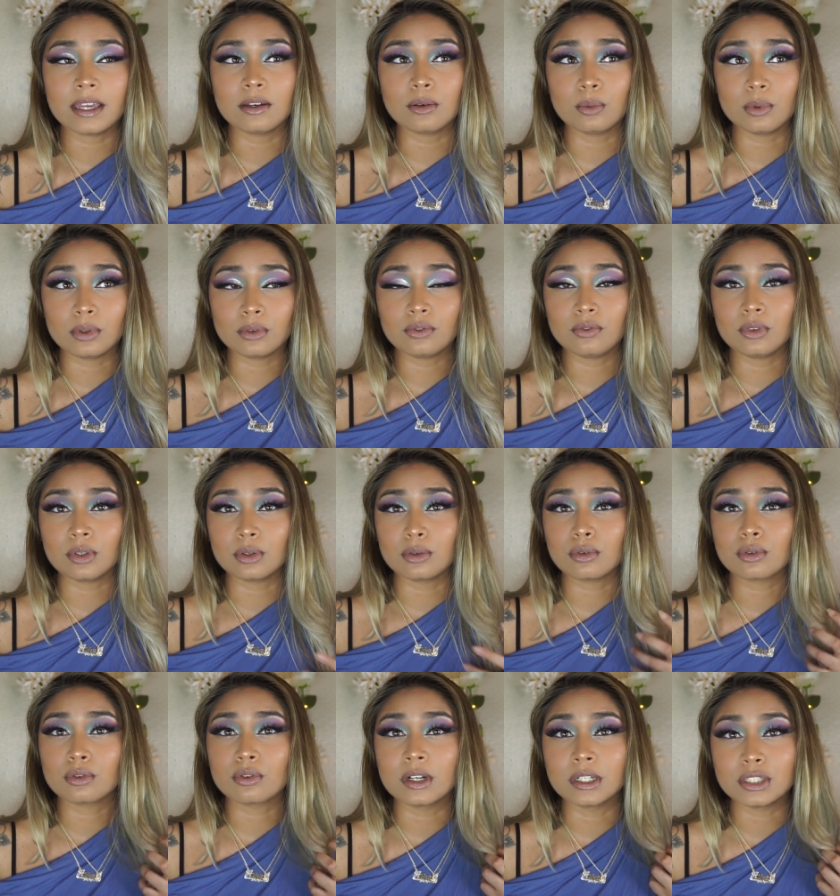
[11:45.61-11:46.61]
it will feel
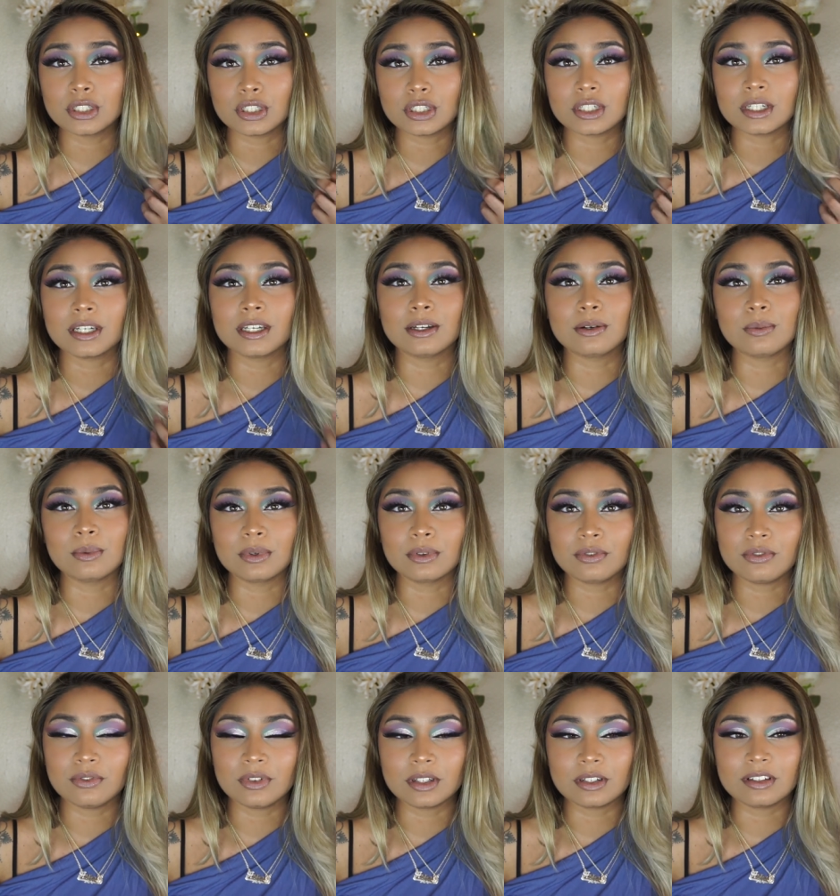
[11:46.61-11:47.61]
crunchy, it will
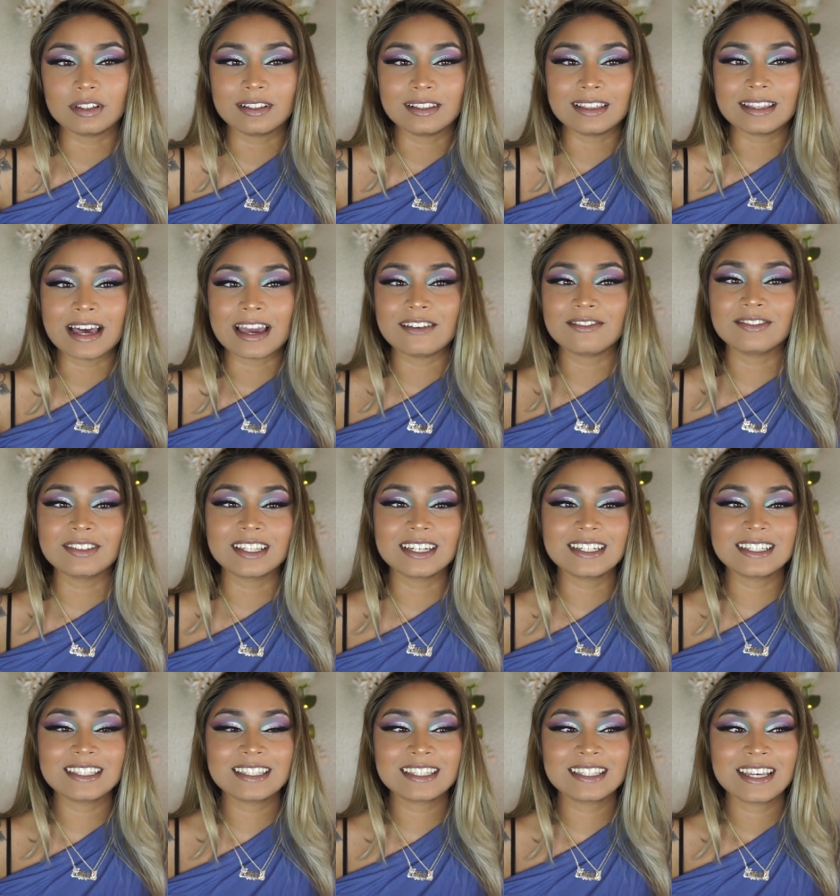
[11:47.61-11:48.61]
feel
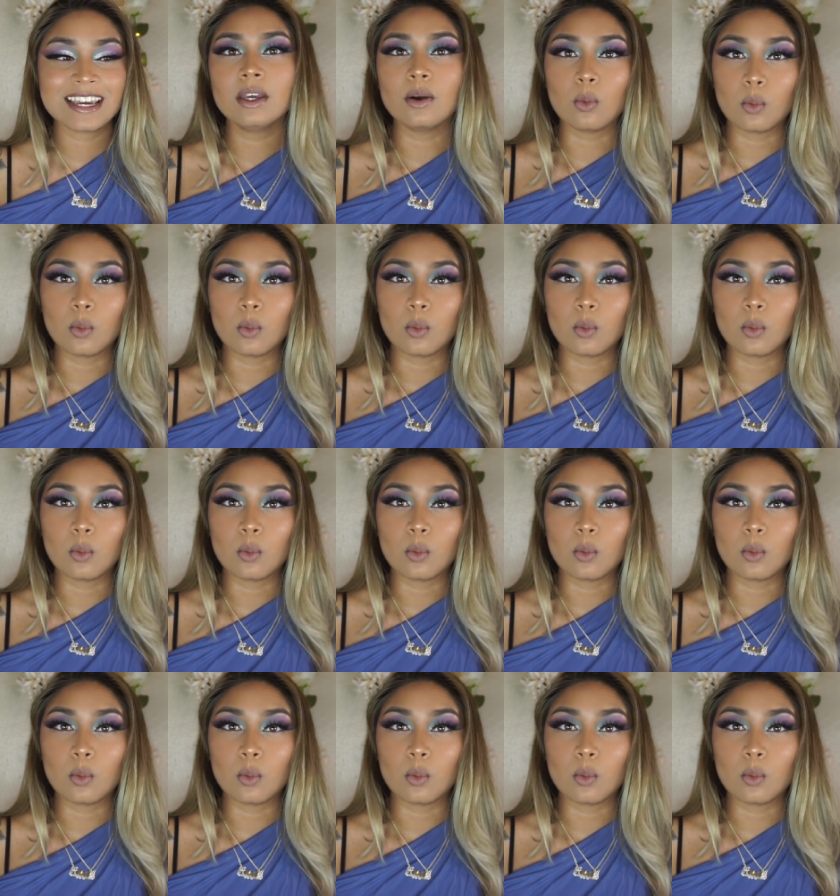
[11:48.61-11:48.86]
lifeless.